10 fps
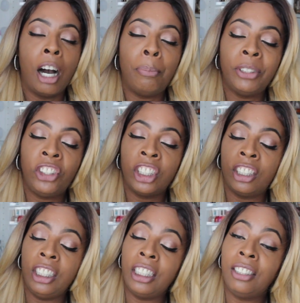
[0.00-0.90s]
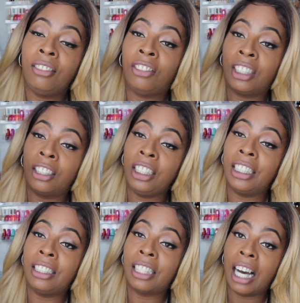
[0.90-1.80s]
a bajillion
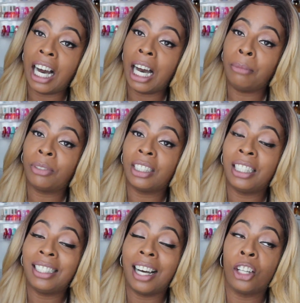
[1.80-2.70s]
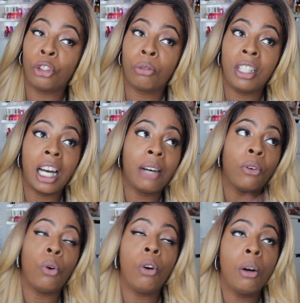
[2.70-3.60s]
zillion times in Dollar Tree.
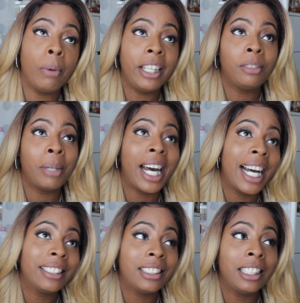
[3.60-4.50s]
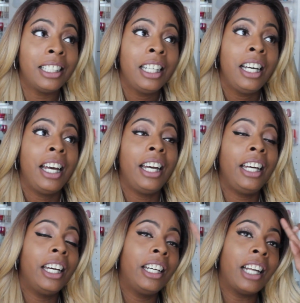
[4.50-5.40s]
I've always passed it,
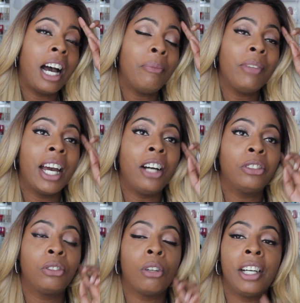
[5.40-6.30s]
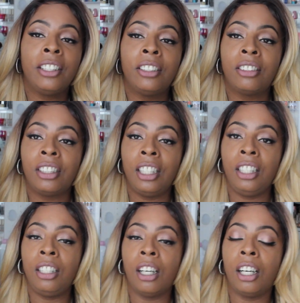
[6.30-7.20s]
and I'm now starting to
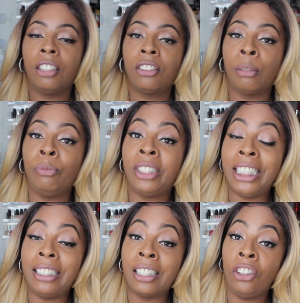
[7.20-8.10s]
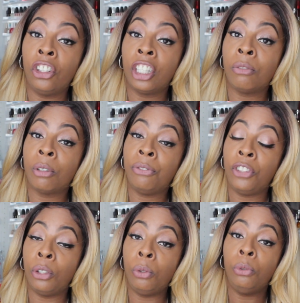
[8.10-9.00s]
see uh, some decent looking
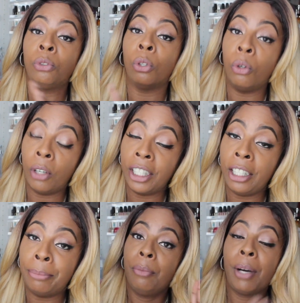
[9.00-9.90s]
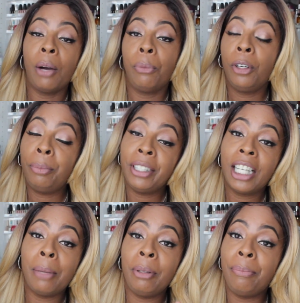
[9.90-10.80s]
reviews on it. But I will be
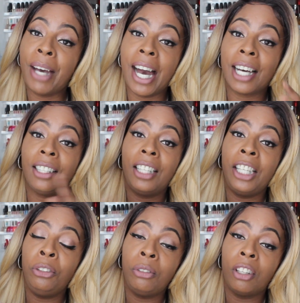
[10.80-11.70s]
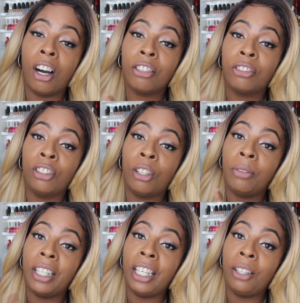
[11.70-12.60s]
coming back letting you dolls
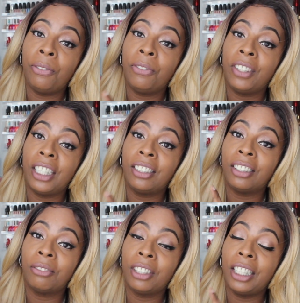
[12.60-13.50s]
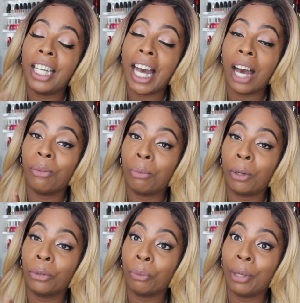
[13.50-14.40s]
know if this really have
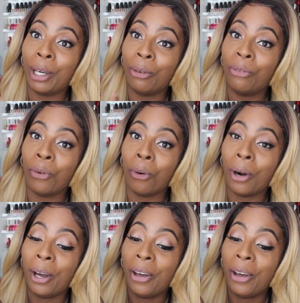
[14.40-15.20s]
worked well for